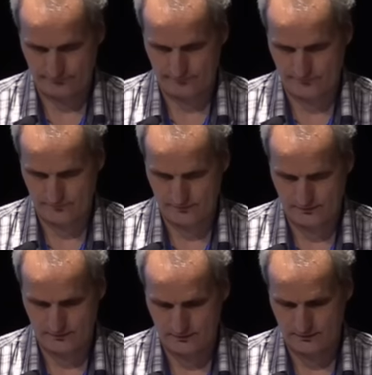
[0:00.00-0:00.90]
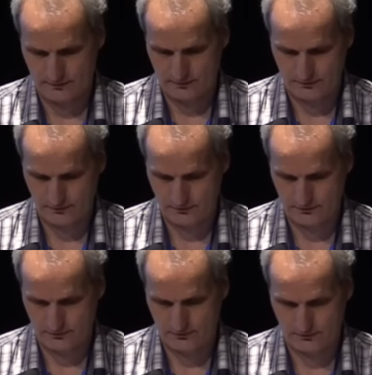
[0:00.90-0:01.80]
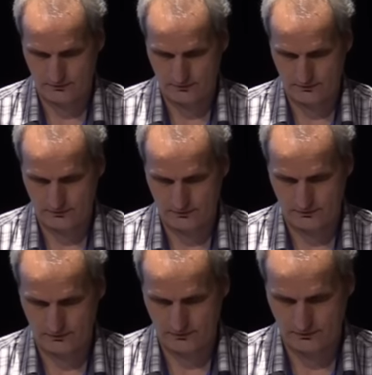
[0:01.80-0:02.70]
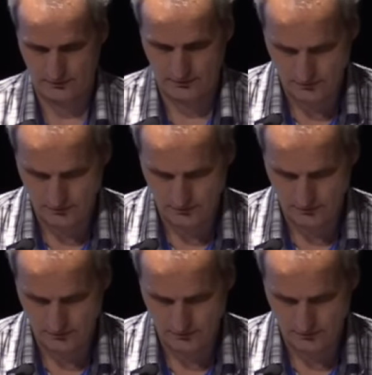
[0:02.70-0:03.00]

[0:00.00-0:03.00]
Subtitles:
(no one is talking)